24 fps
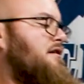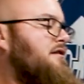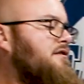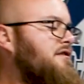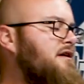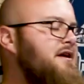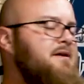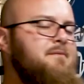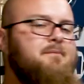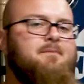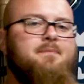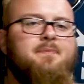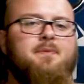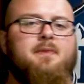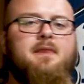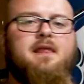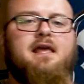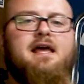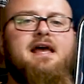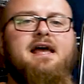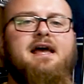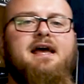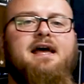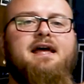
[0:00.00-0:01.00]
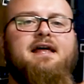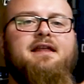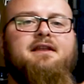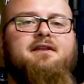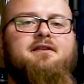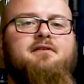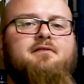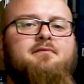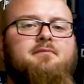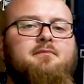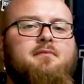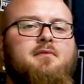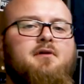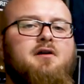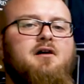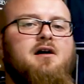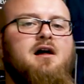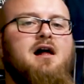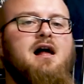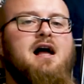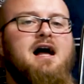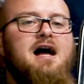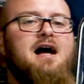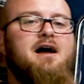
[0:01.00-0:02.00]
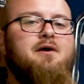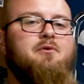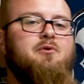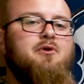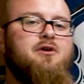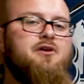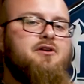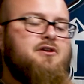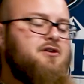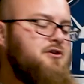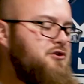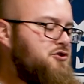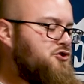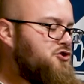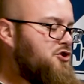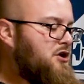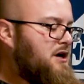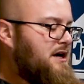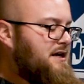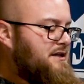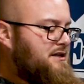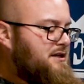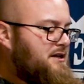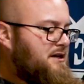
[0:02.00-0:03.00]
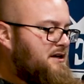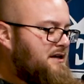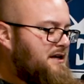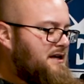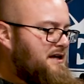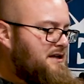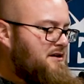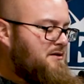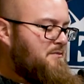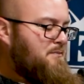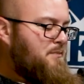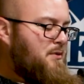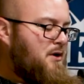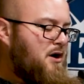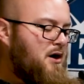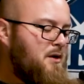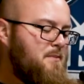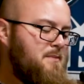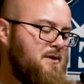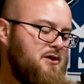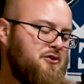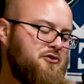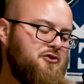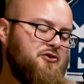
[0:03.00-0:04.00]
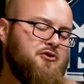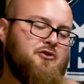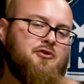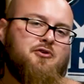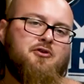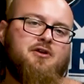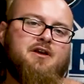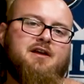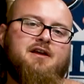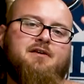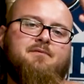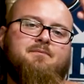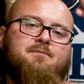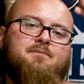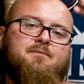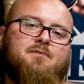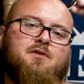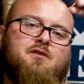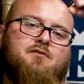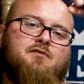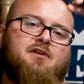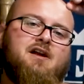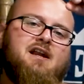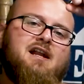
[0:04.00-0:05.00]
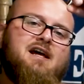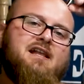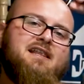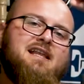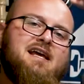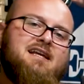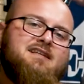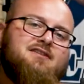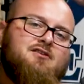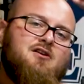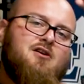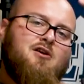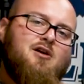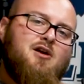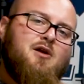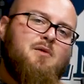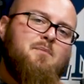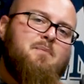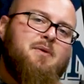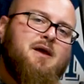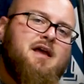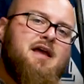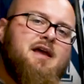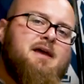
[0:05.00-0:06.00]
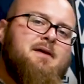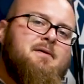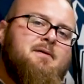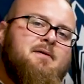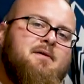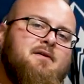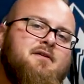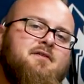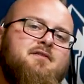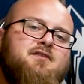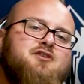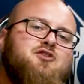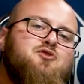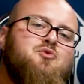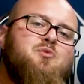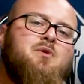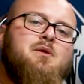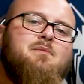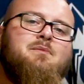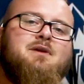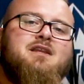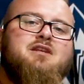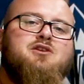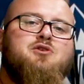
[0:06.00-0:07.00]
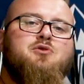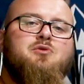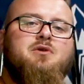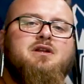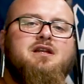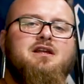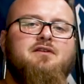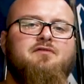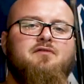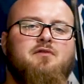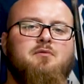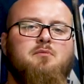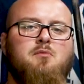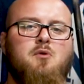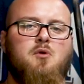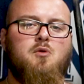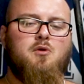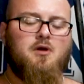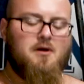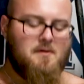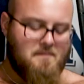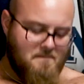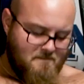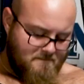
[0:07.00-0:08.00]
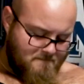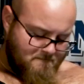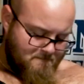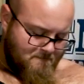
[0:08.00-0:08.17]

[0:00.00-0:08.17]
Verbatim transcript: all right, and I would try to get the barbell knurling right on this armpit, swim into it even more,